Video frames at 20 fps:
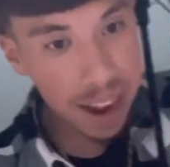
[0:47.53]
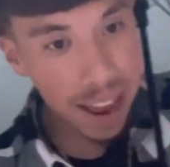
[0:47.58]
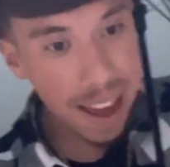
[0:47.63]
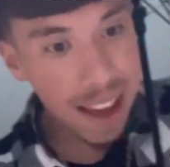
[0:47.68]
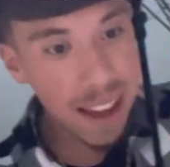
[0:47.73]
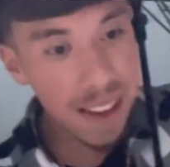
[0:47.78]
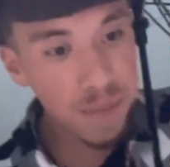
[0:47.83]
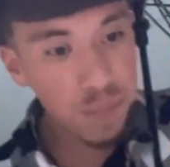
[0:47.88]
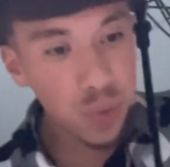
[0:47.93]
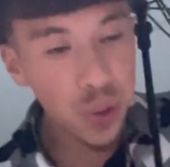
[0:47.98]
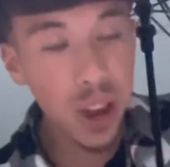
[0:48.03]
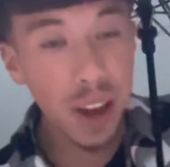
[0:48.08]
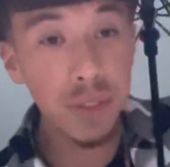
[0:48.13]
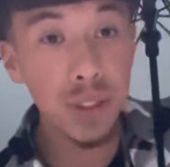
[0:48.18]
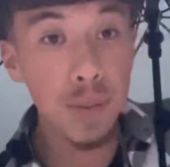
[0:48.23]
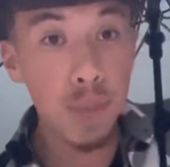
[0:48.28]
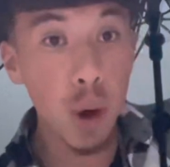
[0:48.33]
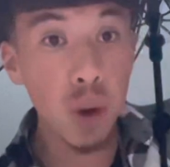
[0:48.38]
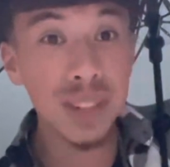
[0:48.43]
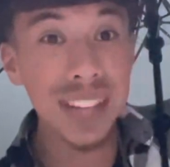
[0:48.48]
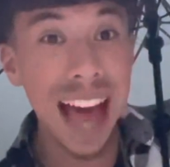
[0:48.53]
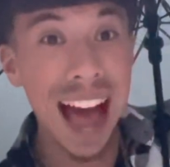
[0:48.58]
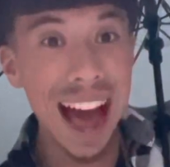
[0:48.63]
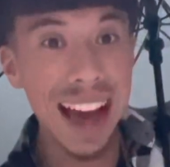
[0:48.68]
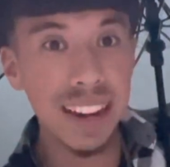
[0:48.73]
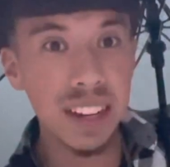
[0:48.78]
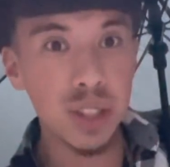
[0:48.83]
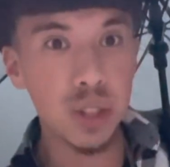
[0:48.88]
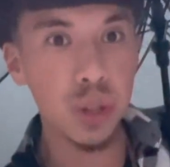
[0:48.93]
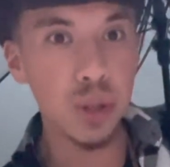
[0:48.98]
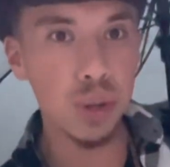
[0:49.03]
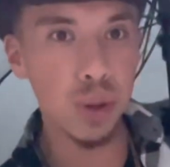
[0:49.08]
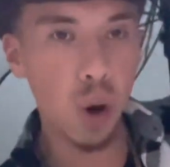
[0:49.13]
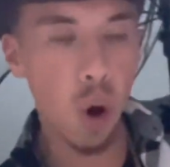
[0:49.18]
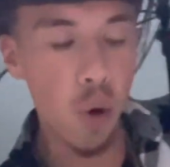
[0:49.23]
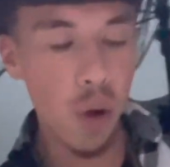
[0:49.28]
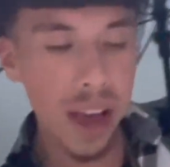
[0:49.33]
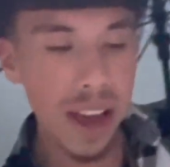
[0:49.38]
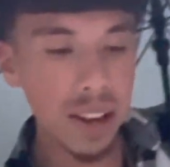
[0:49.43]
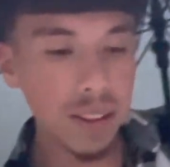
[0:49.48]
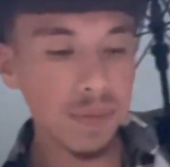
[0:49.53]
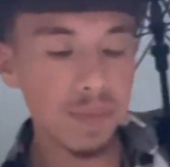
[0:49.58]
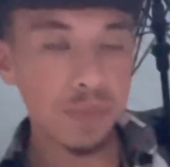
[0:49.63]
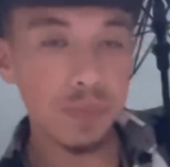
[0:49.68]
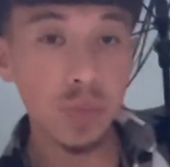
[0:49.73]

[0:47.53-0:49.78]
and you have the most attitude, okay?